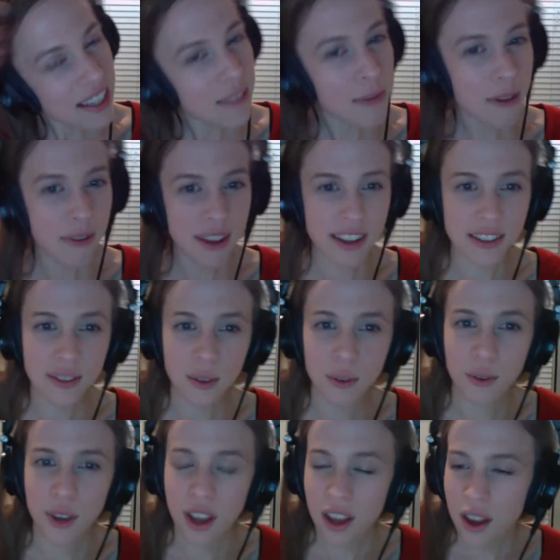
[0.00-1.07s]
my face.
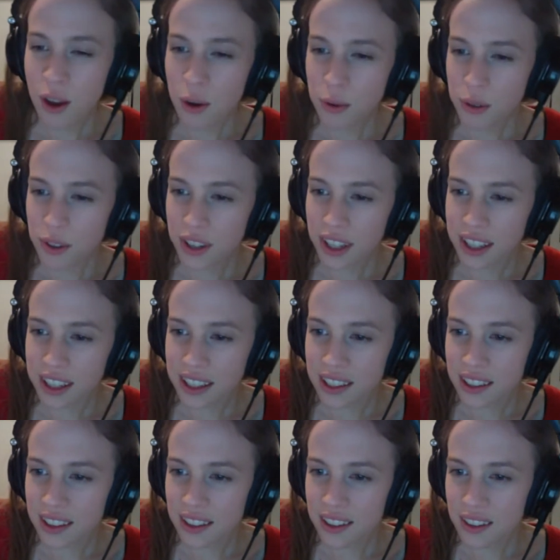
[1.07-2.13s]
So we'll uh,
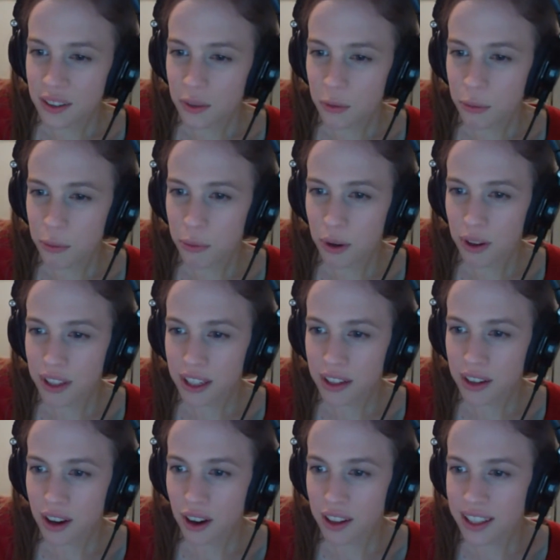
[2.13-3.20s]
probably
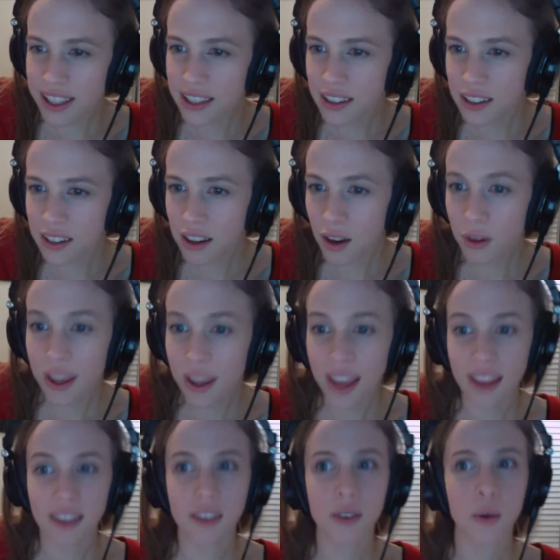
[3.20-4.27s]
call it.
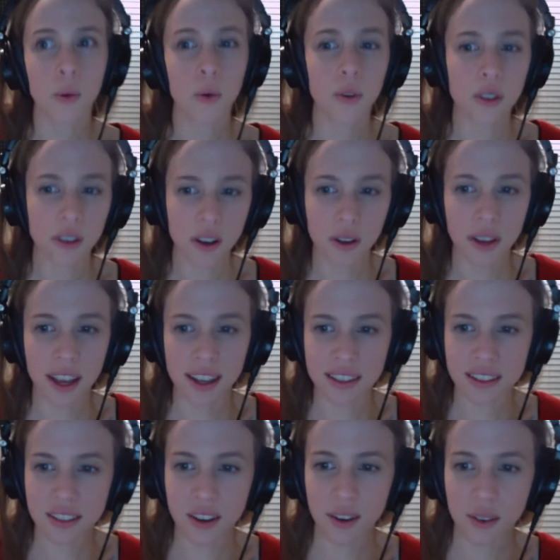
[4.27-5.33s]
Okay, cool. Okay,
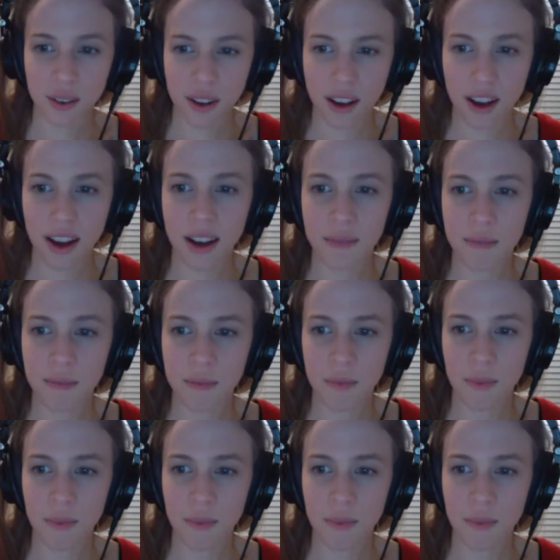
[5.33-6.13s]
so I'm,